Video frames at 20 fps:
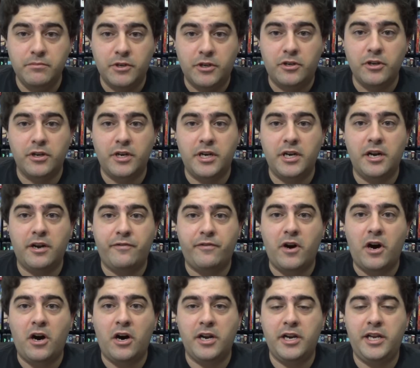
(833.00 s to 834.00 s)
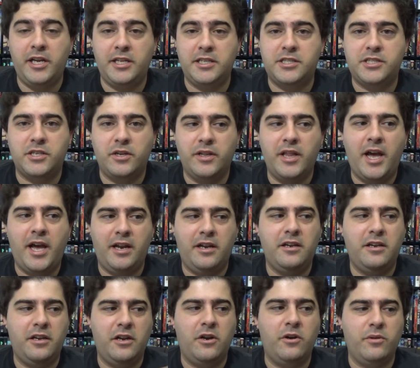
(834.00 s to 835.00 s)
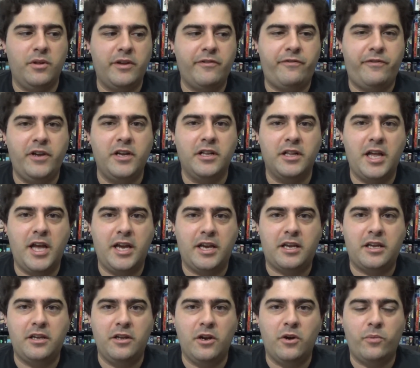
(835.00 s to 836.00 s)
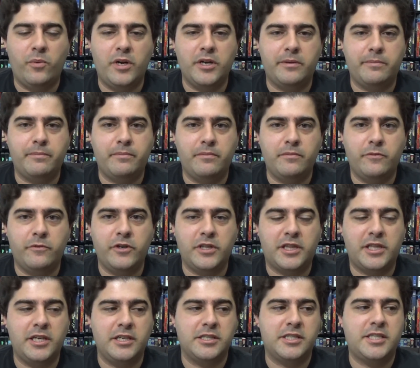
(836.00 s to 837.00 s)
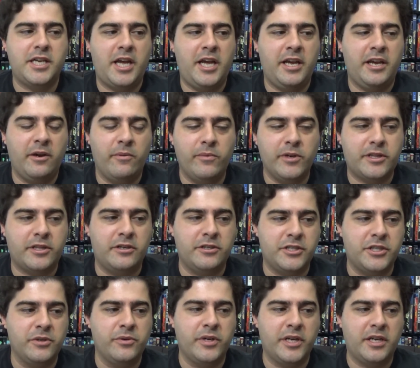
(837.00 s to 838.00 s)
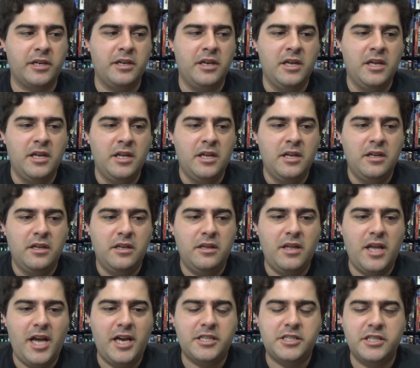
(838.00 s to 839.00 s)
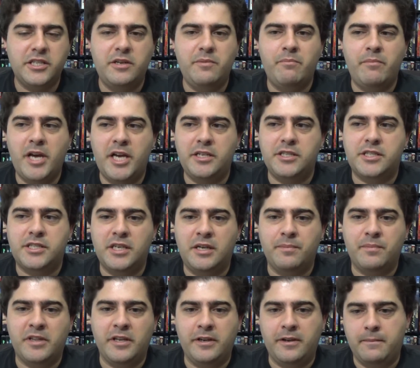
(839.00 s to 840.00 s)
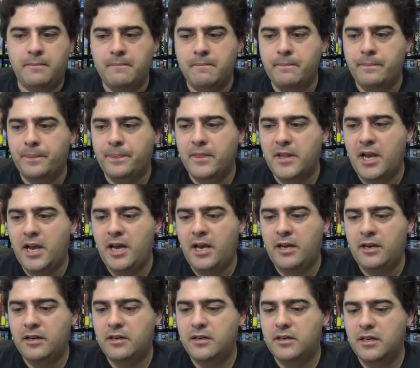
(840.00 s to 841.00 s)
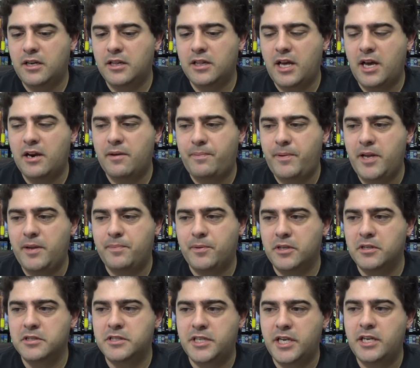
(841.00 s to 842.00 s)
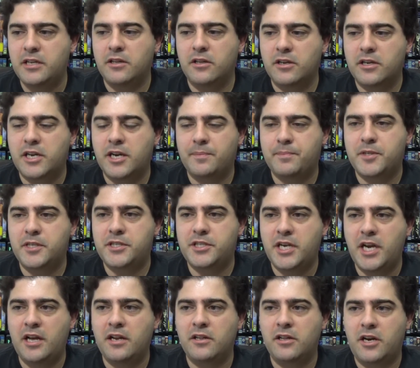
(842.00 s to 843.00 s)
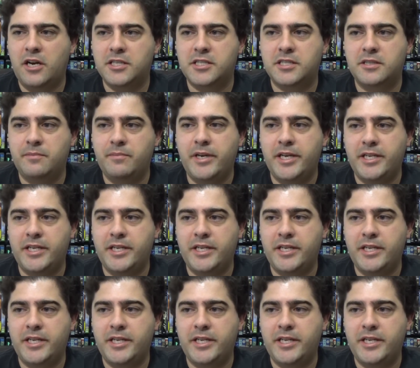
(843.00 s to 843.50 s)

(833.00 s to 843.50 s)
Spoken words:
good enough audience so that, they feel like, what they're saying and what they're doing actually meant something. And a lot of people did look up to Channel Awesome